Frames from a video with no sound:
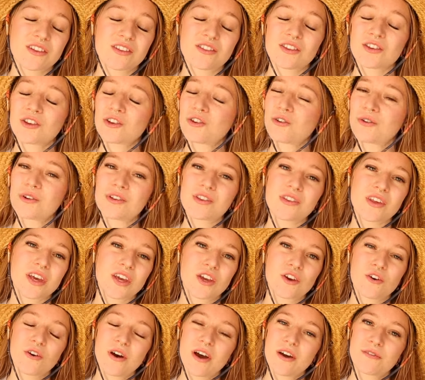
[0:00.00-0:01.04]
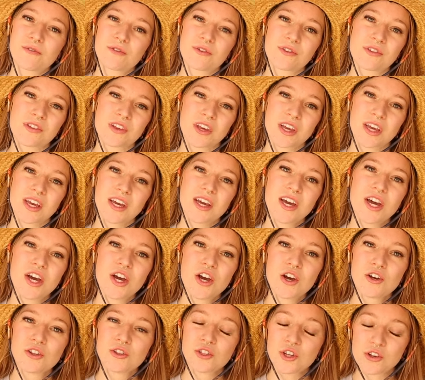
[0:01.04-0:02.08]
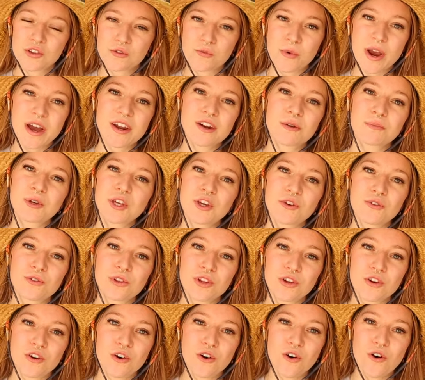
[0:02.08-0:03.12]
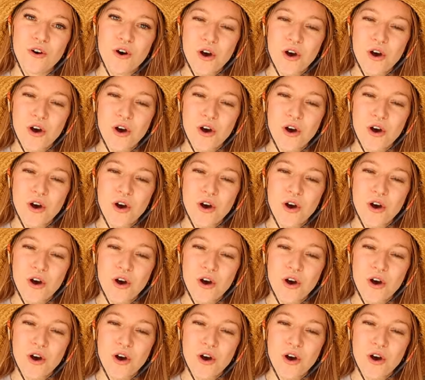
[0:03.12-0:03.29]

It's the cutest thing you'll ever see. Just random cute little